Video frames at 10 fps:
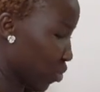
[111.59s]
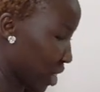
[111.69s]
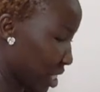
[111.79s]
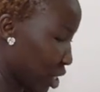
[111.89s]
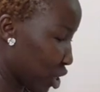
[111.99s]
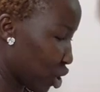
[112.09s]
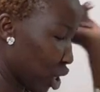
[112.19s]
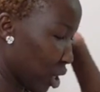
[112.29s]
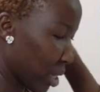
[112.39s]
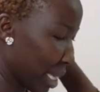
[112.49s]
vintage
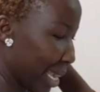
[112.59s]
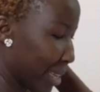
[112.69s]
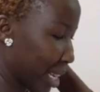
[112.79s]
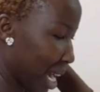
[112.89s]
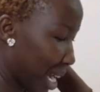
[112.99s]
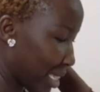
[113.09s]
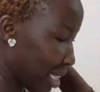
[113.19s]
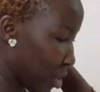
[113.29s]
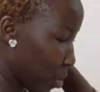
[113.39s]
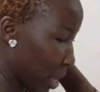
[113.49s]
look and
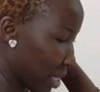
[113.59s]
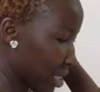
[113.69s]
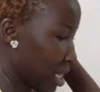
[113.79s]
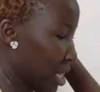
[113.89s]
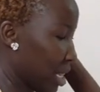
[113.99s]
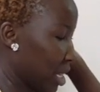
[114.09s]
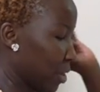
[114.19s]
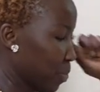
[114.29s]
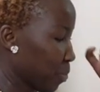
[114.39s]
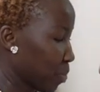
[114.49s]
Kanye West in